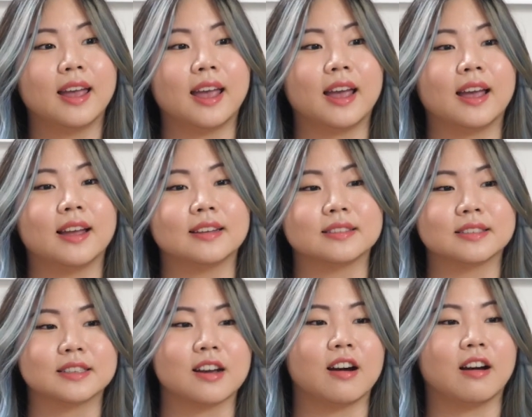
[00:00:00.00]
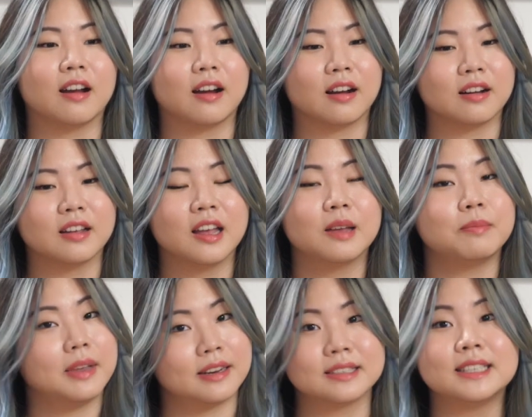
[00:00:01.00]
and our
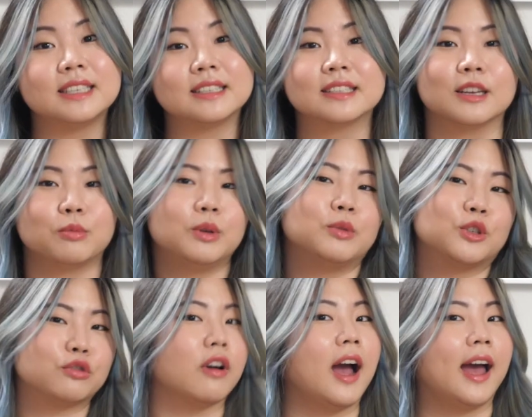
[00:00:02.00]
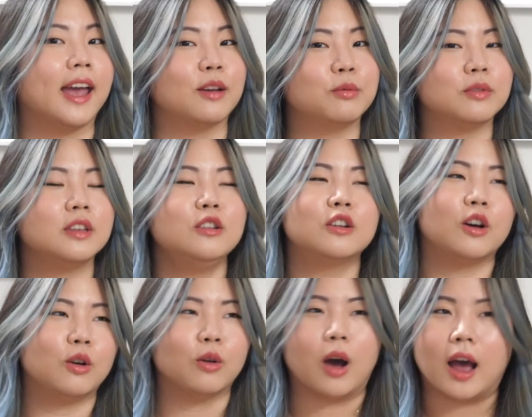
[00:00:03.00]
mercis. Like, we would try. You
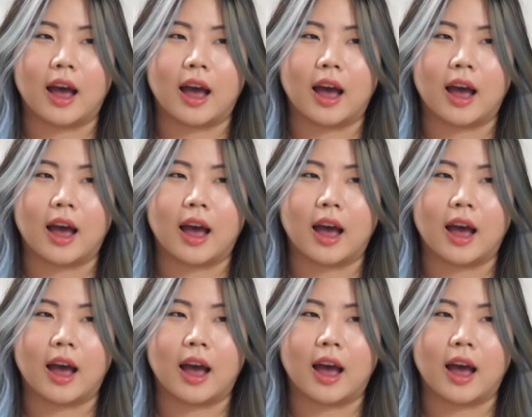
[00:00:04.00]
know,